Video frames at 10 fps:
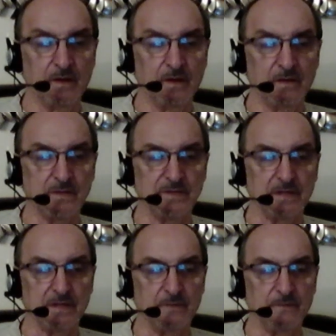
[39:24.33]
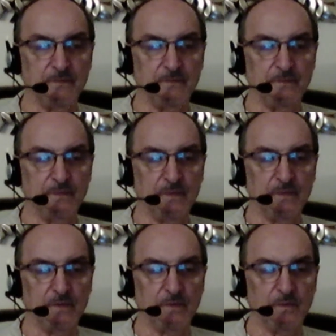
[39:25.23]
You see,
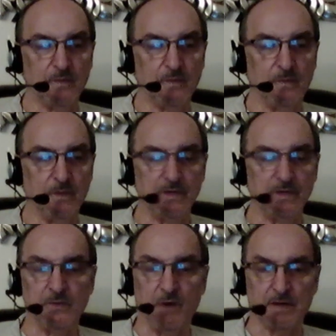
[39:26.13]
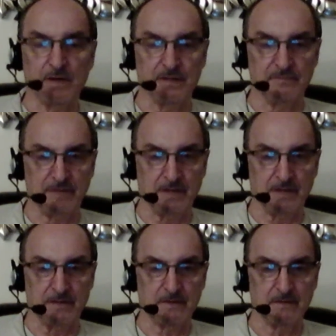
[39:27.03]
when you walk in
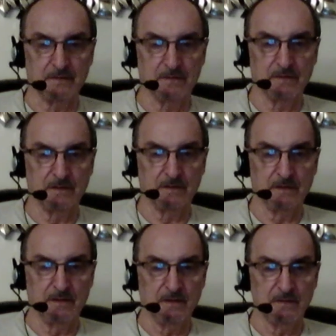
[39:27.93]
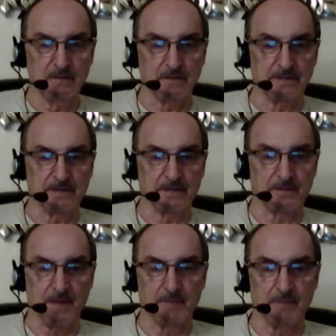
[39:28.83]
faith, the 10
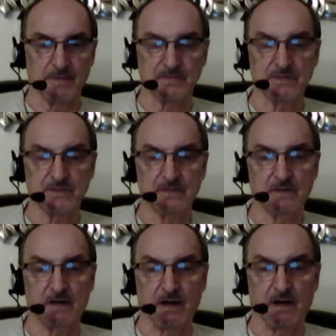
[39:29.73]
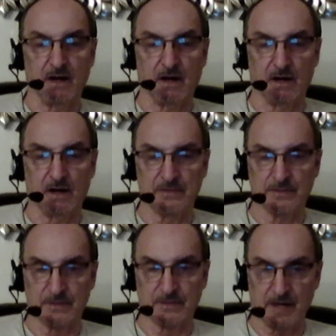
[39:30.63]
commandments are your
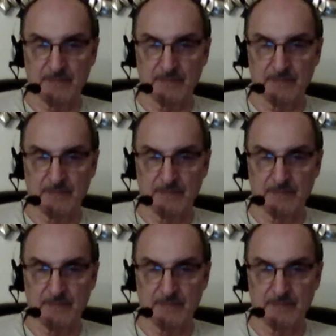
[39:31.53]
guide